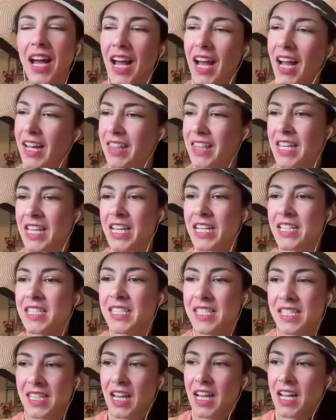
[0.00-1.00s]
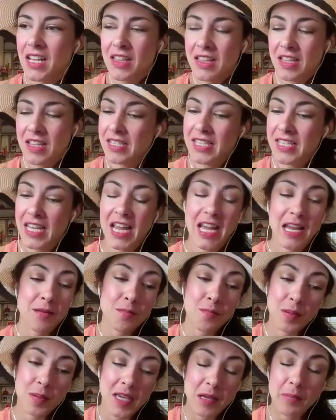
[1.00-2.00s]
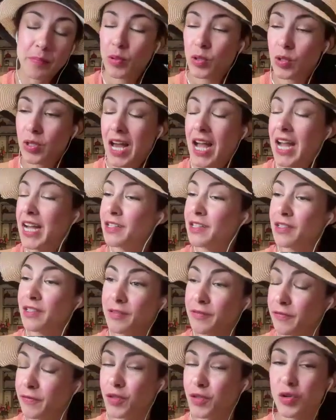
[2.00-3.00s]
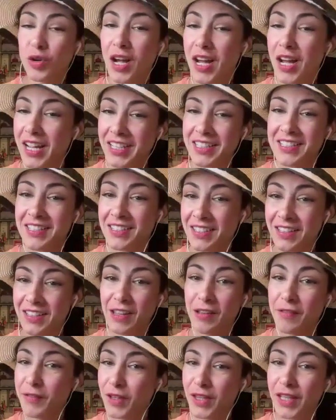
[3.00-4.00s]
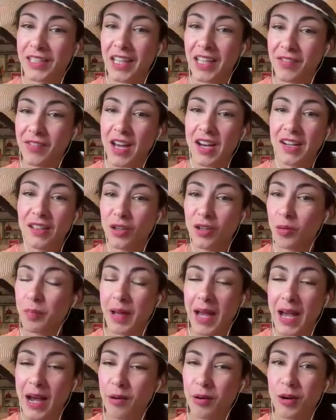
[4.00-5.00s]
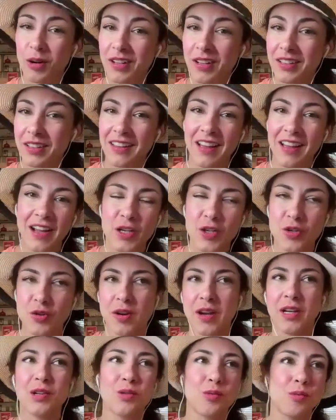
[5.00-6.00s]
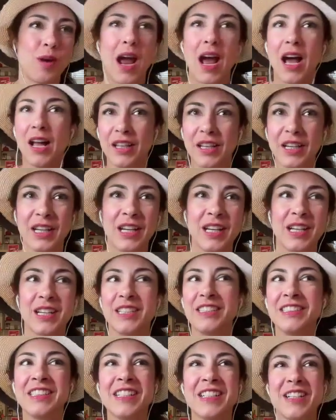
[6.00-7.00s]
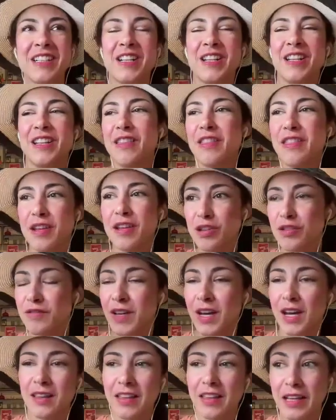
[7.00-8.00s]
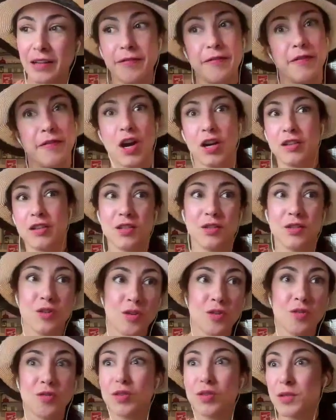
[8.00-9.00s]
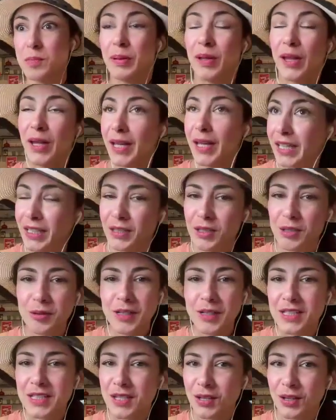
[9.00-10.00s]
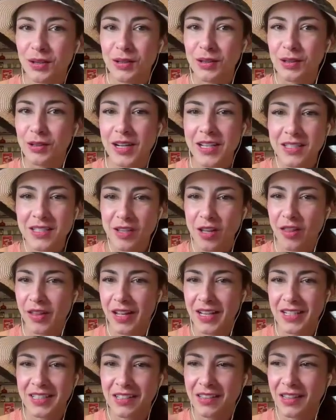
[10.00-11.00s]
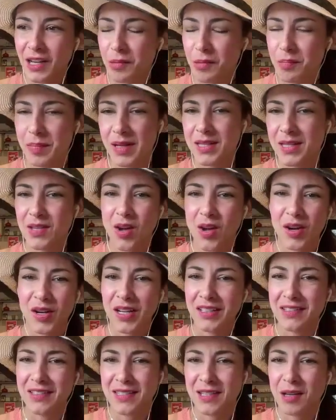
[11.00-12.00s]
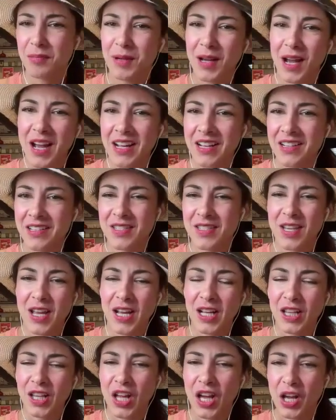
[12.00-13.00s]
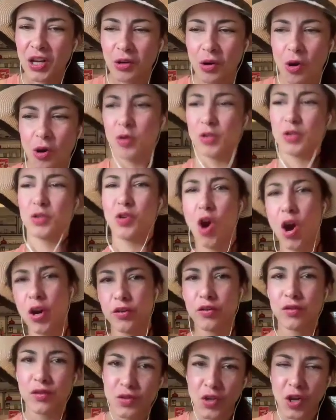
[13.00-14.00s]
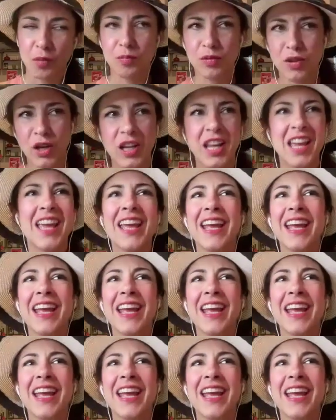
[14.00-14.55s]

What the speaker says: I think it's the same people kind of trying to, they feel like they've got a little power online trying to rally. And then you've got like Fox News playing into it too. I saw they did their bits on it and some guy is saying like, oh, it's kind of the same thing.